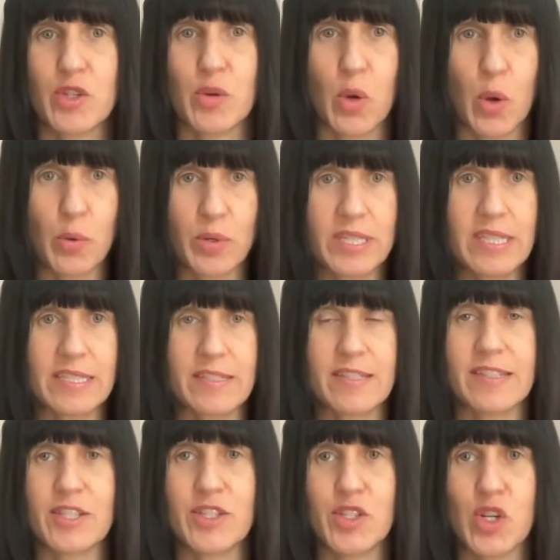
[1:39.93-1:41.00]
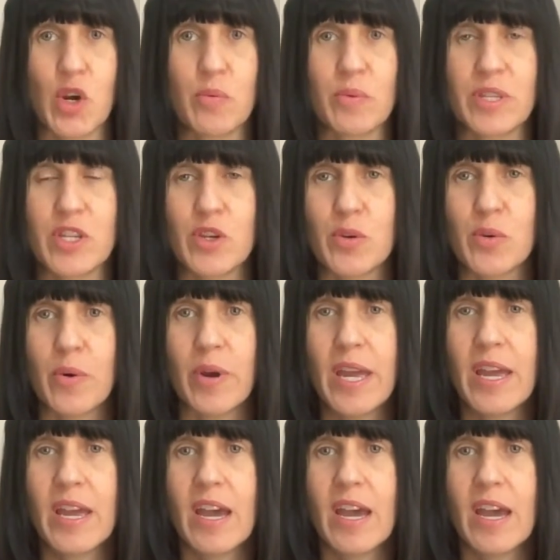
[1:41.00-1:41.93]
So, Cody, let's start with you.